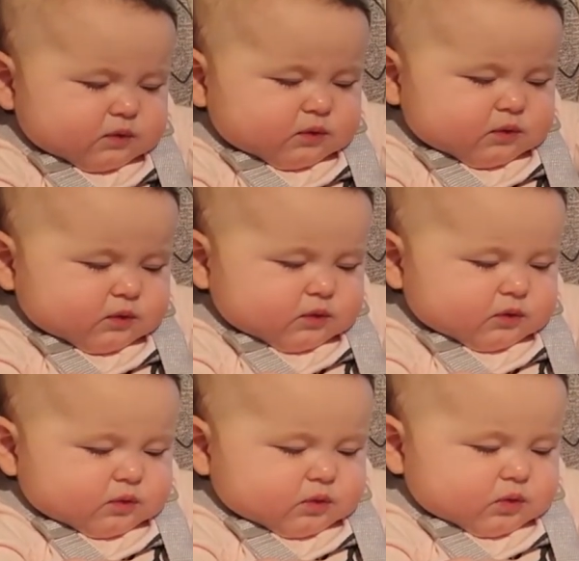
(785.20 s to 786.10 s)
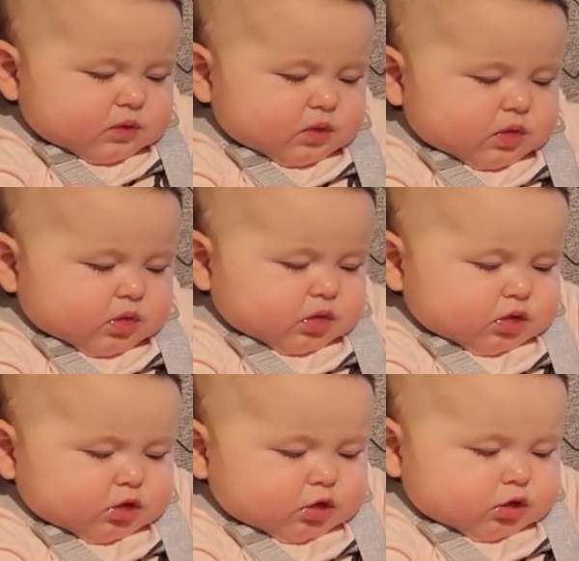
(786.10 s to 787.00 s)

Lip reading: No one is speaking in this clip.